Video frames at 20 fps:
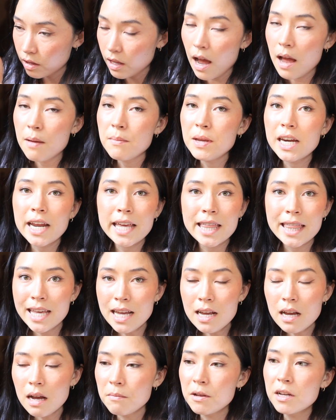I mean, I
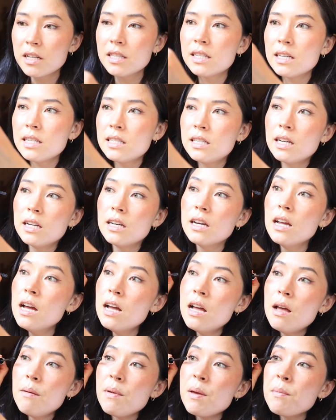think I'm consistent.
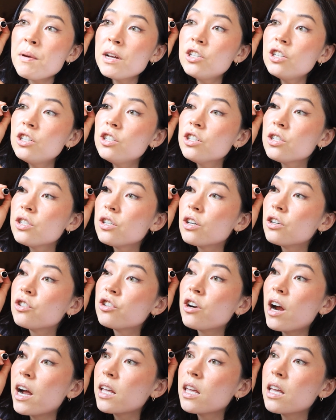Maybe I should just start
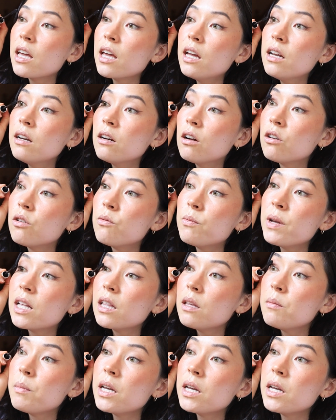tracking it on a weekly